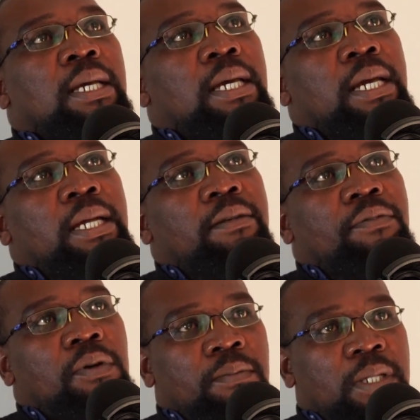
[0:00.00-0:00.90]
And
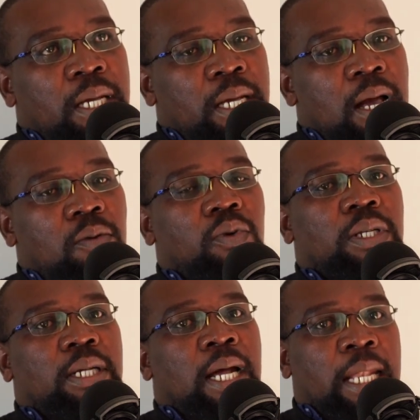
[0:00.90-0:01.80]
from there, I
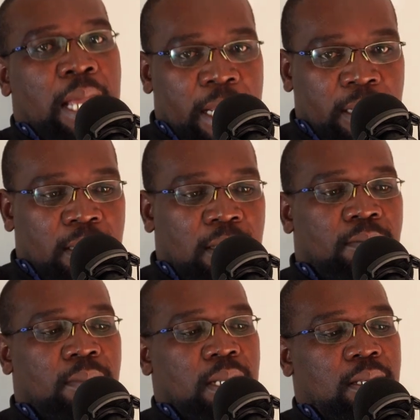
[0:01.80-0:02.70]
would align
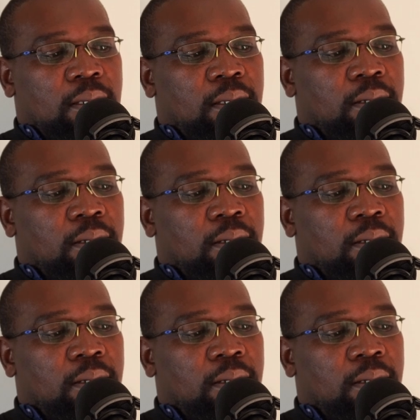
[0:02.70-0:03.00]
them and